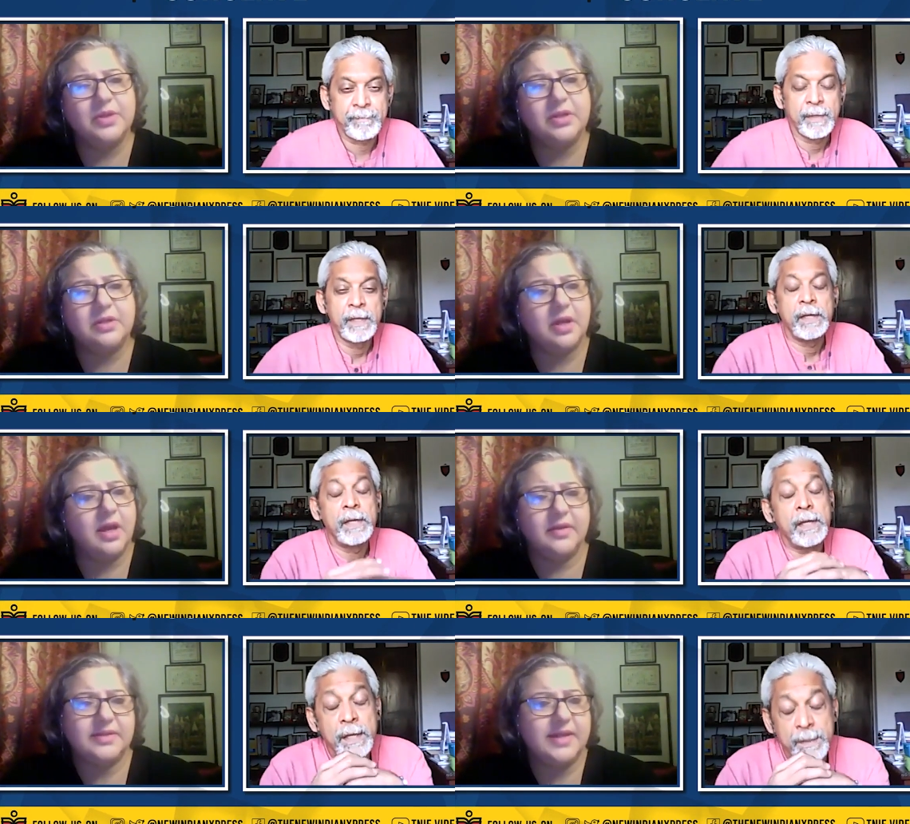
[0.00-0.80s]
Speaker 1: it,
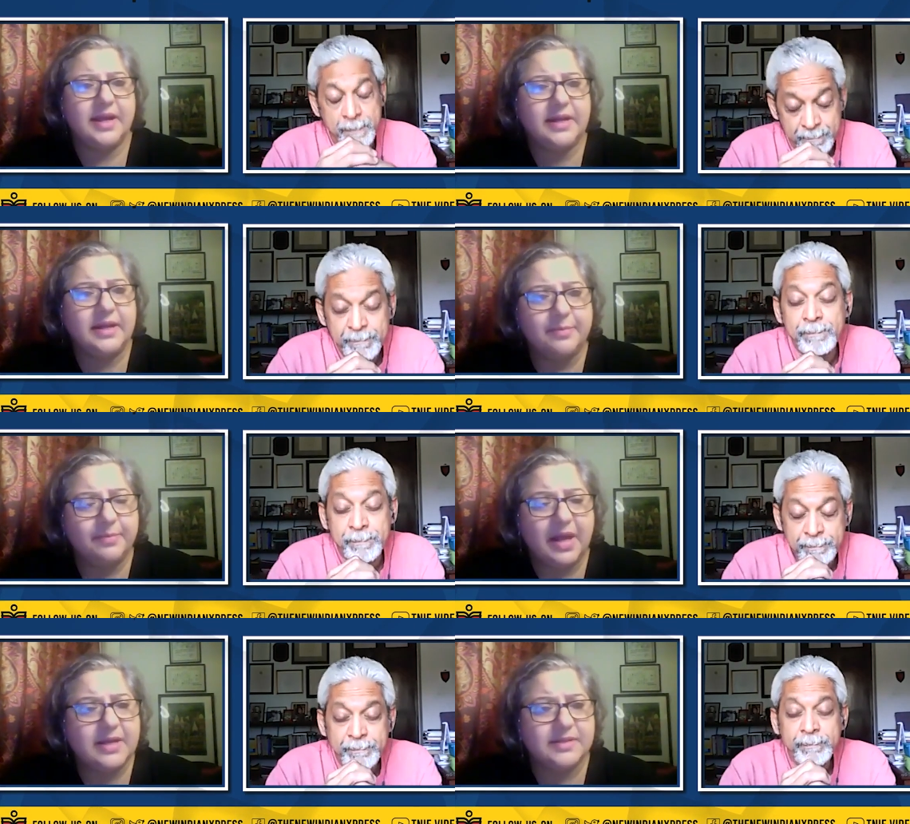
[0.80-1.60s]
has there any,
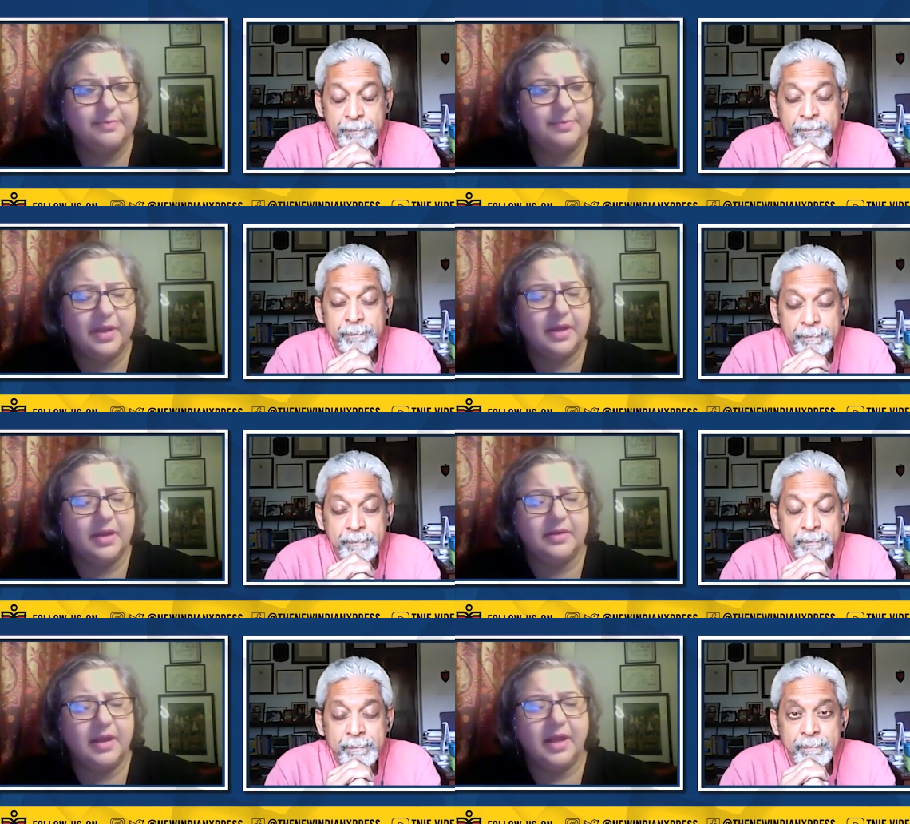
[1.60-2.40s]
has
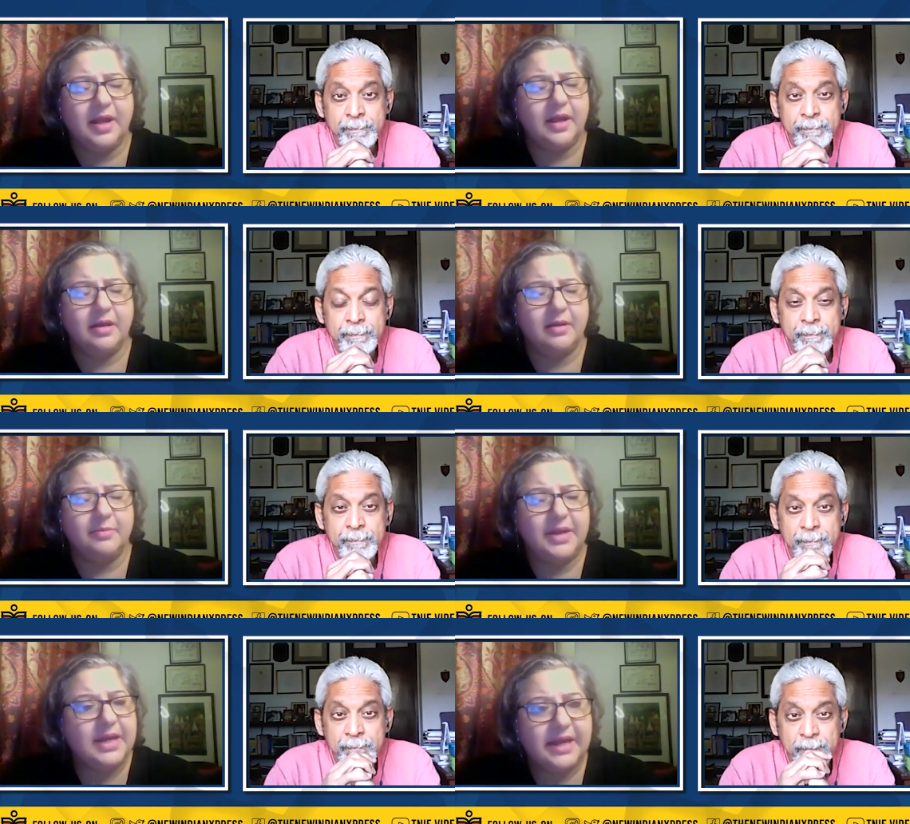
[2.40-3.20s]
uh, there uh,
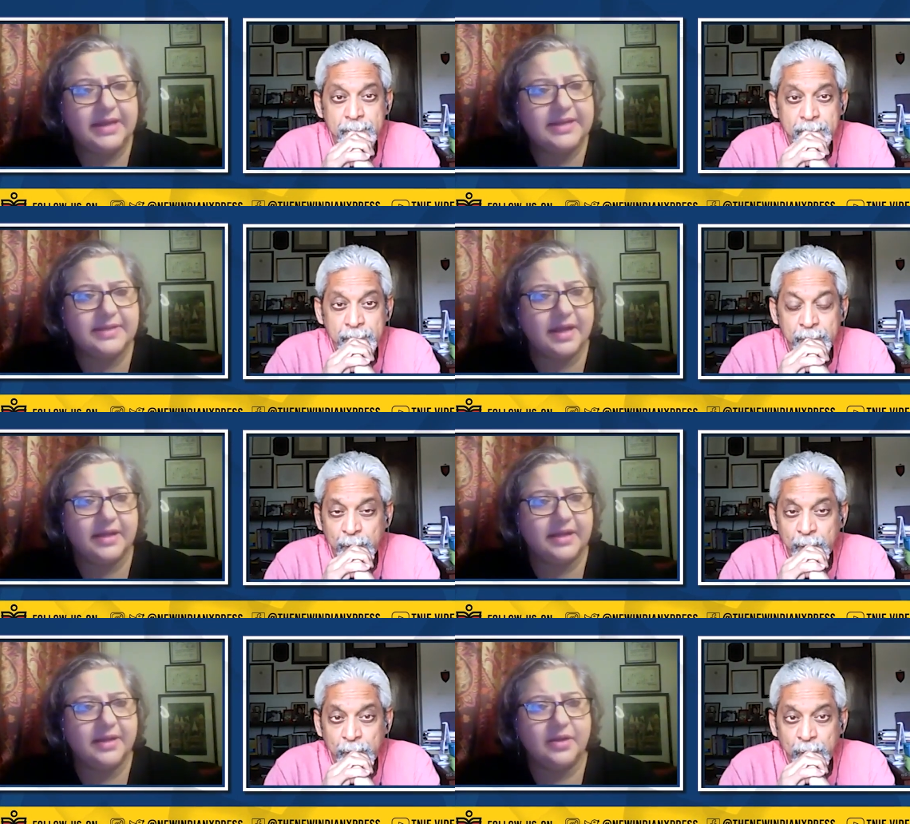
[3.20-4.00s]
been any
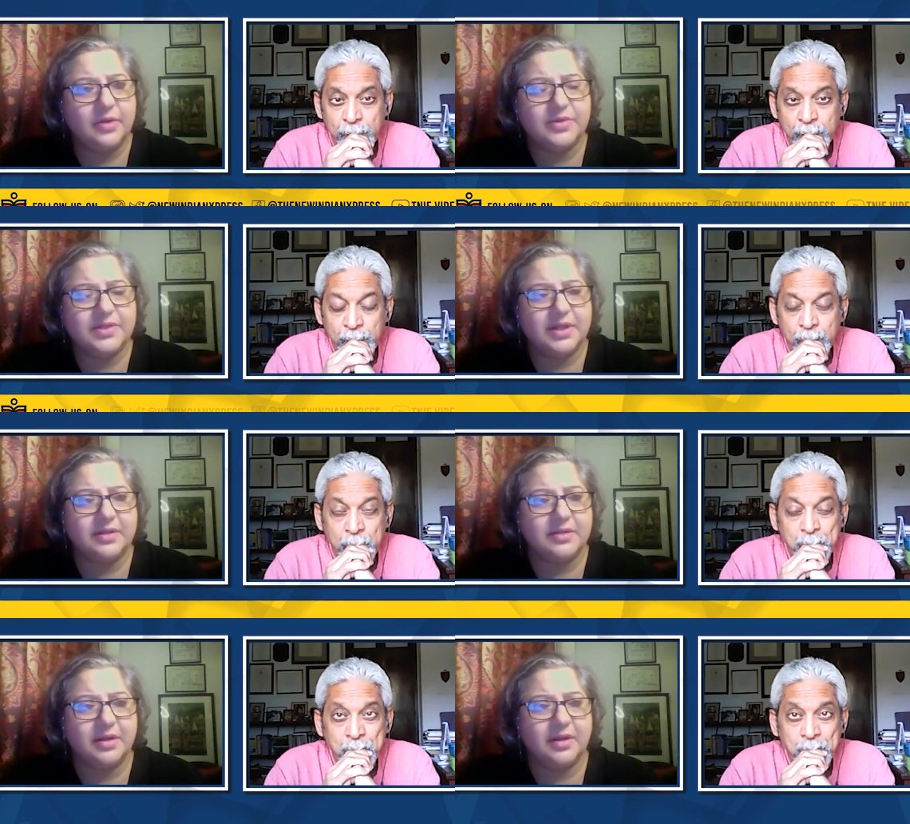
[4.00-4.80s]
study that looks at
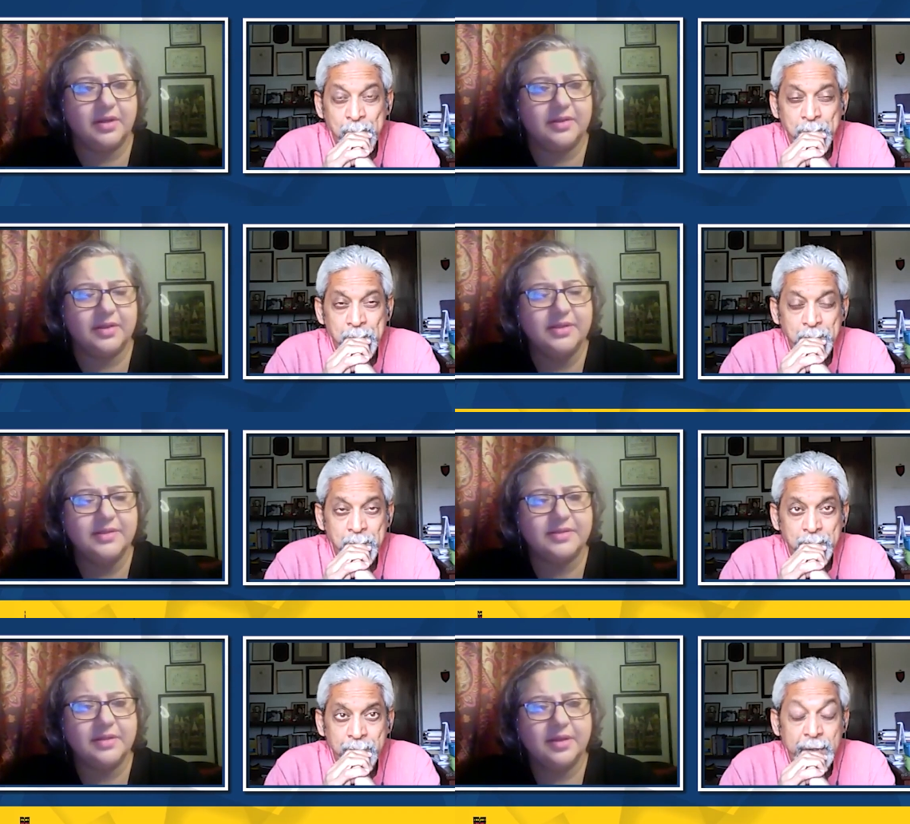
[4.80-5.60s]
uh,
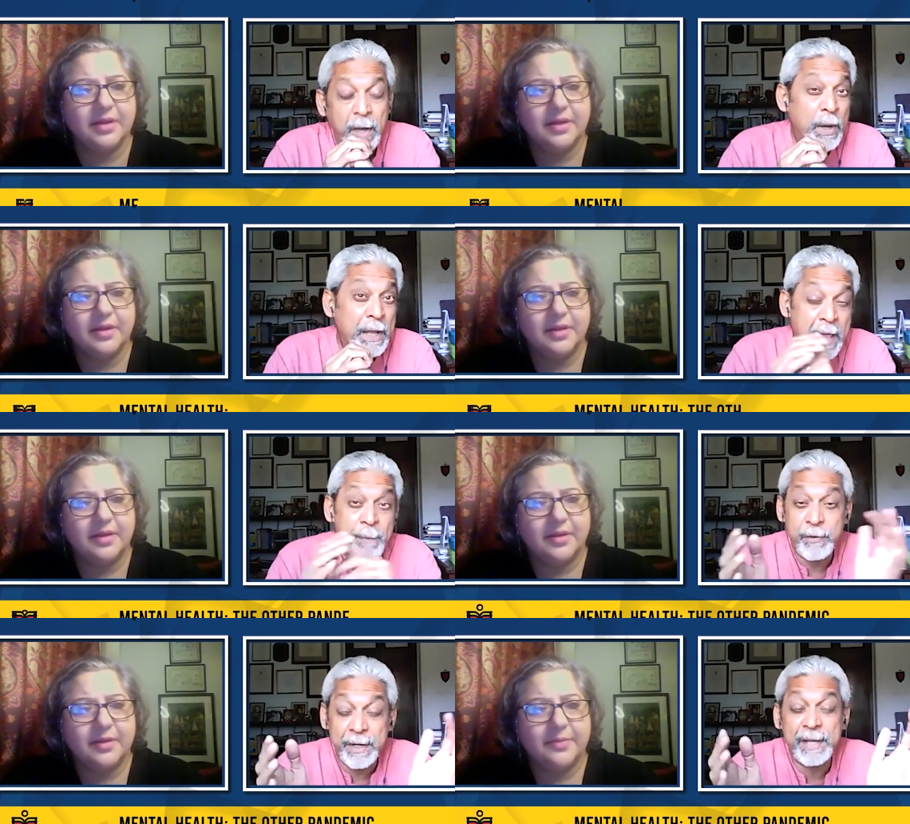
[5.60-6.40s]
this?
Speaker 2: Well,
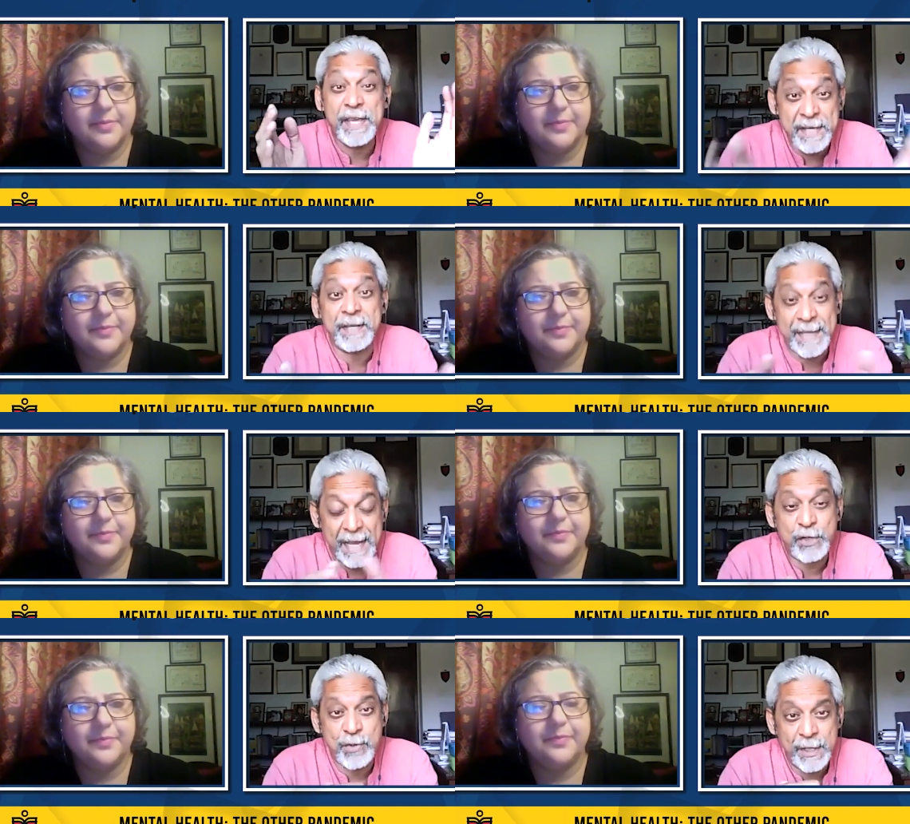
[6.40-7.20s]
MNREGA is a
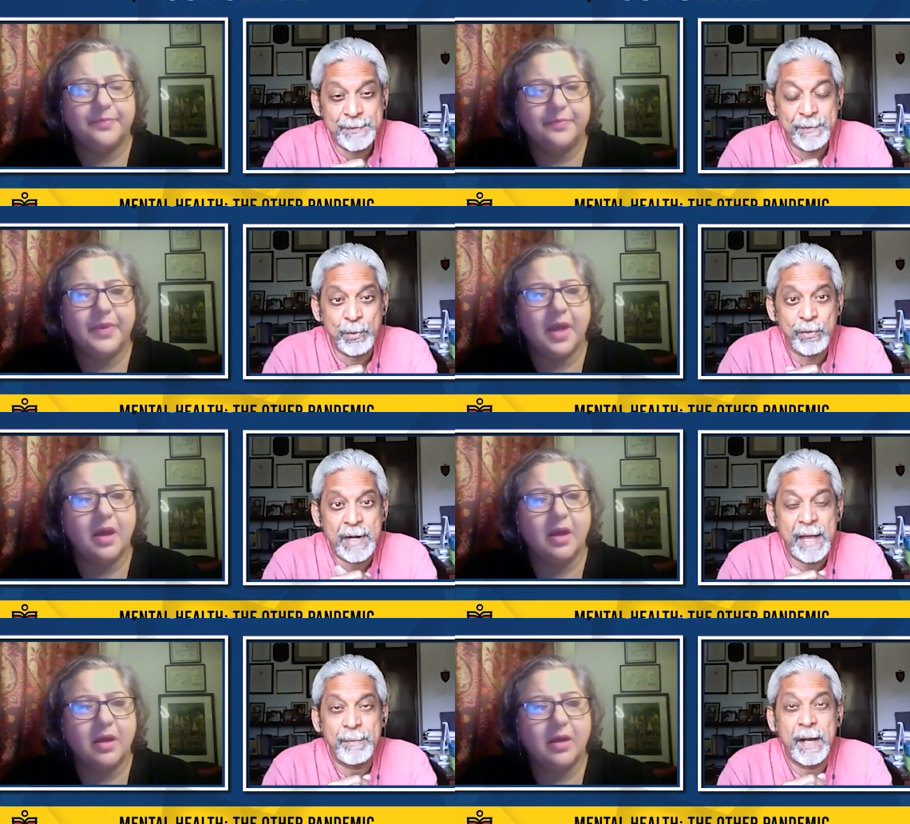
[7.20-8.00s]
cash transfer
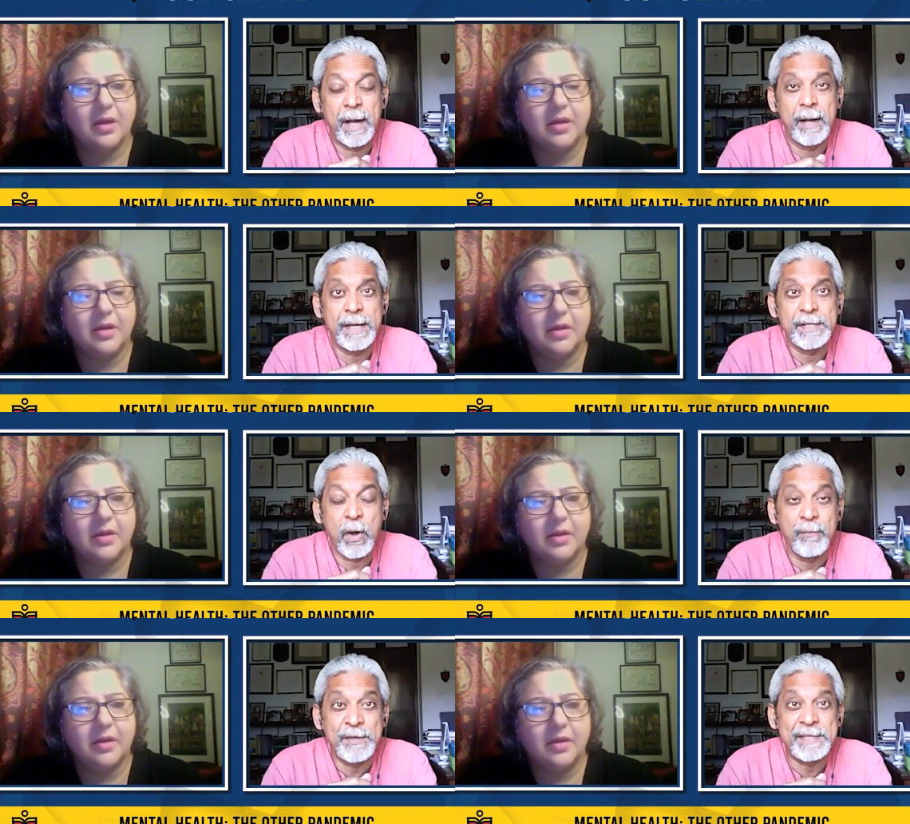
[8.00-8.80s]
program. Yeah. Uh, it's
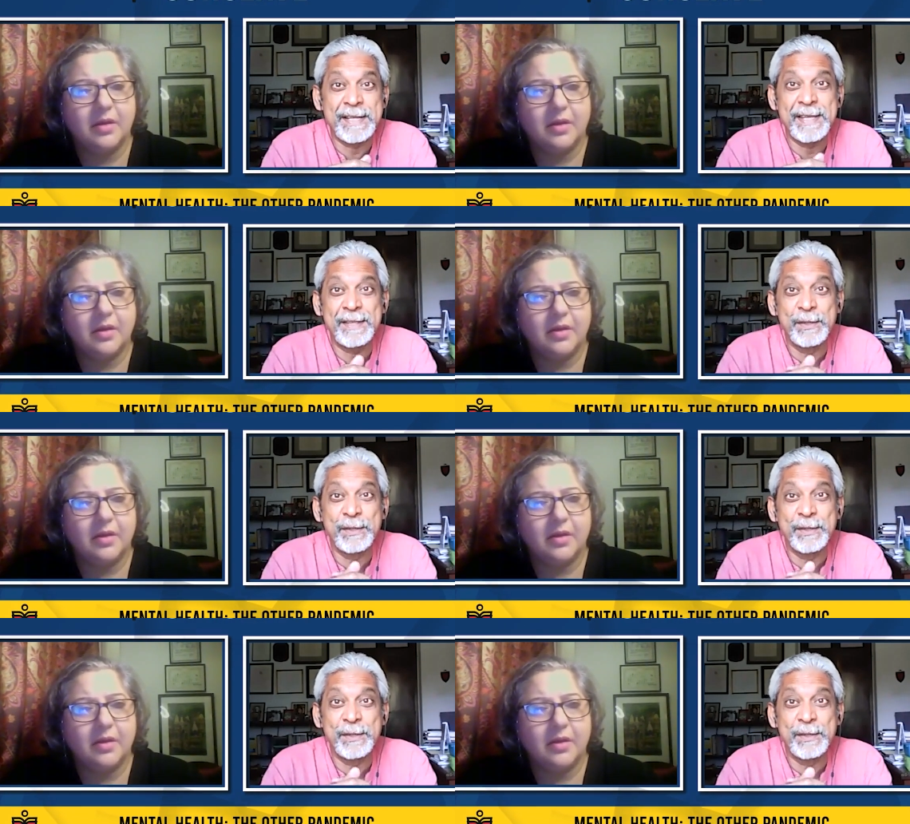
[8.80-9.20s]
obviously,